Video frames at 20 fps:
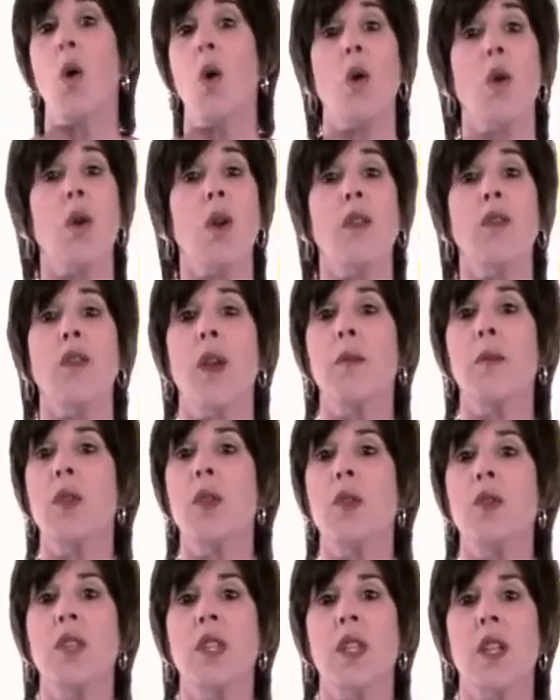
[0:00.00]
Or if I'm
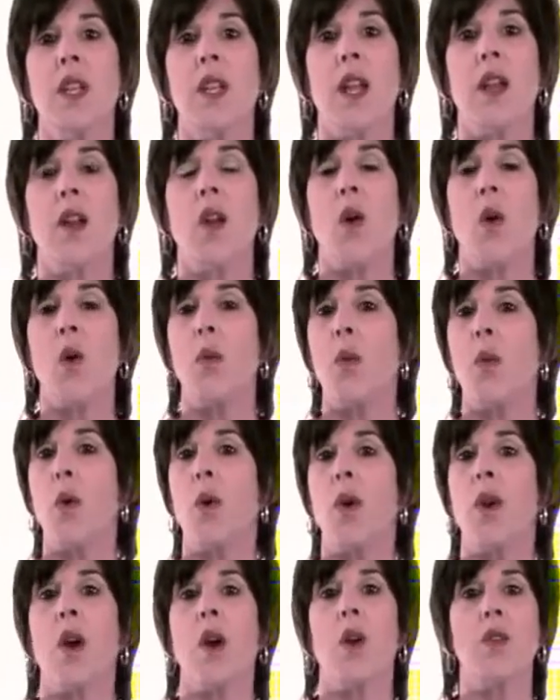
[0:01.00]
using it at home
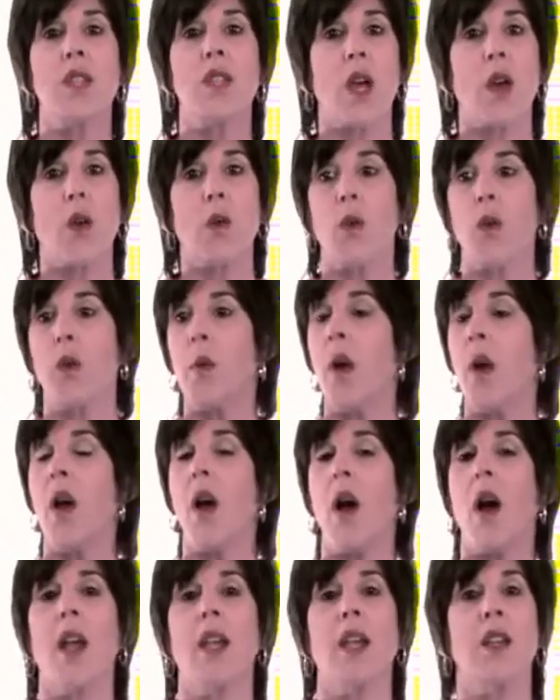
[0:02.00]
or in a hotel room,
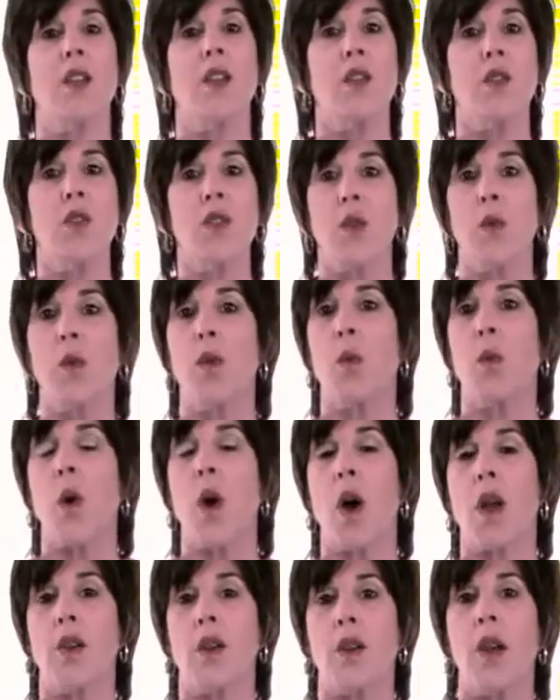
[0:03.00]
I can use it with
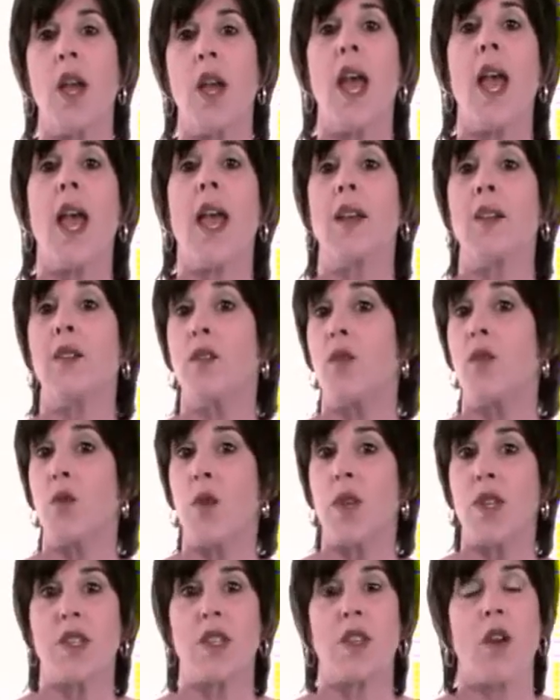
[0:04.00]
water and
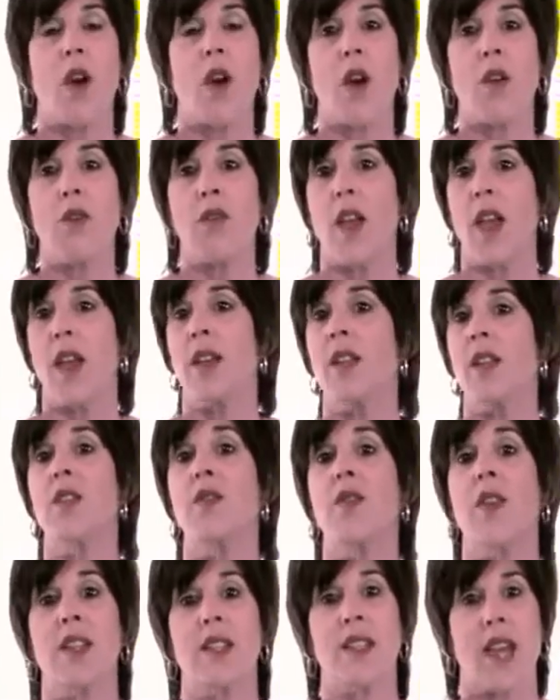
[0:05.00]
rinse it off, and it's
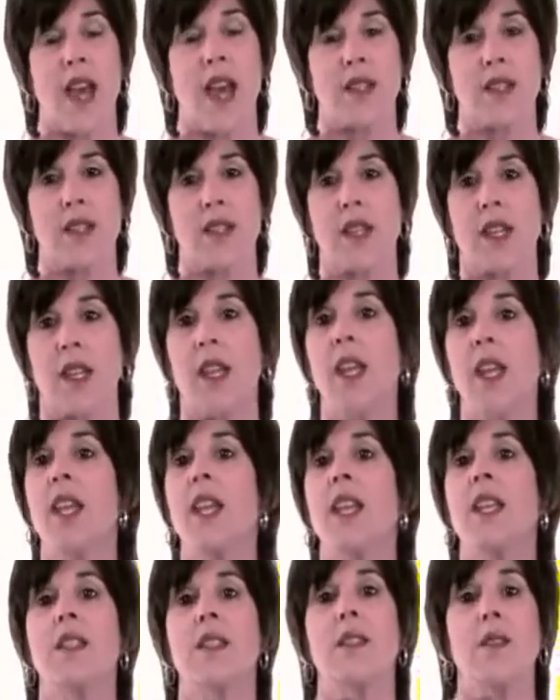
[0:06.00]
fantastic.
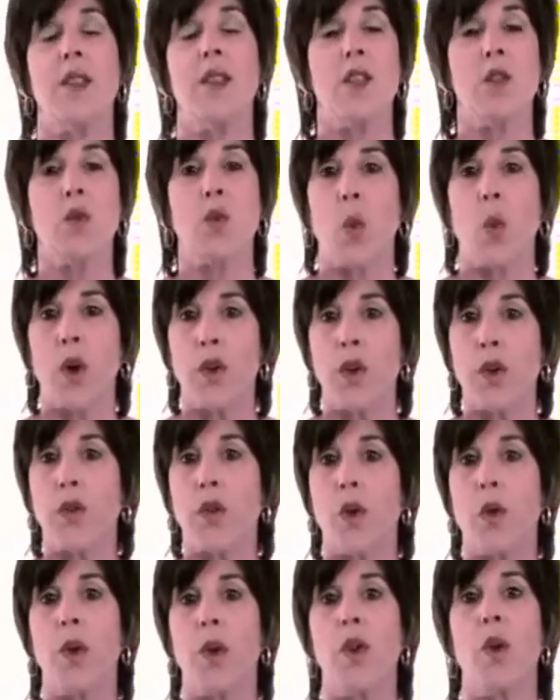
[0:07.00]
It is
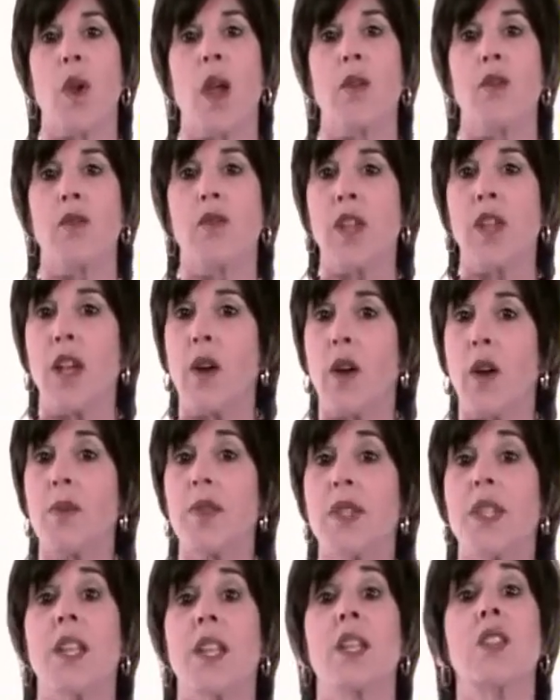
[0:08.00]
wonderful when you have
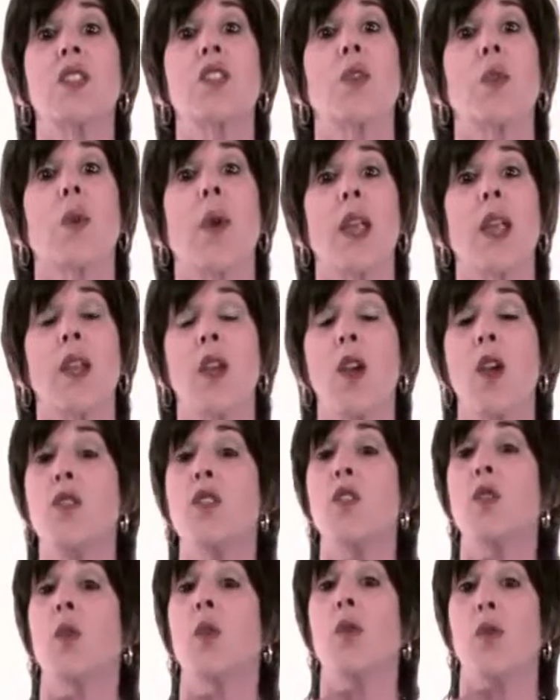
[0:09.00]
flare-ups, and it's great
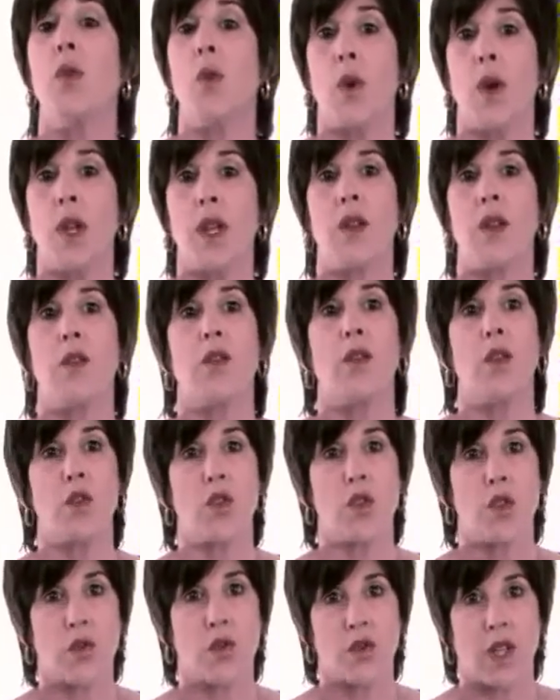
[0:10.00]
to avoid
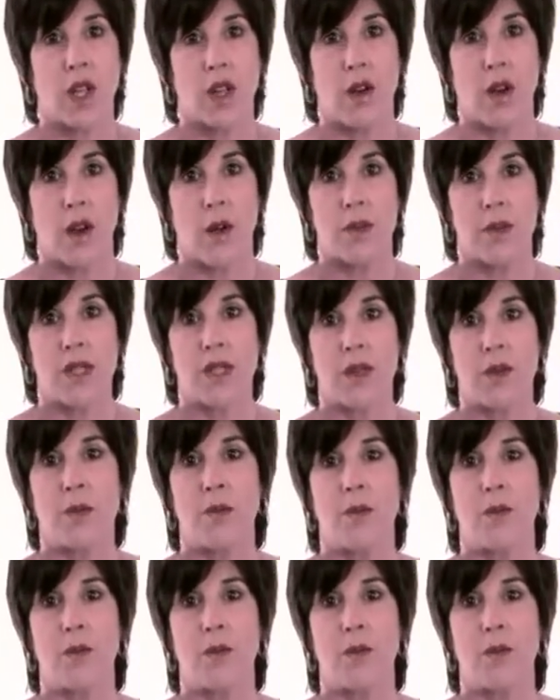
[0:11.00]
future flare-ups.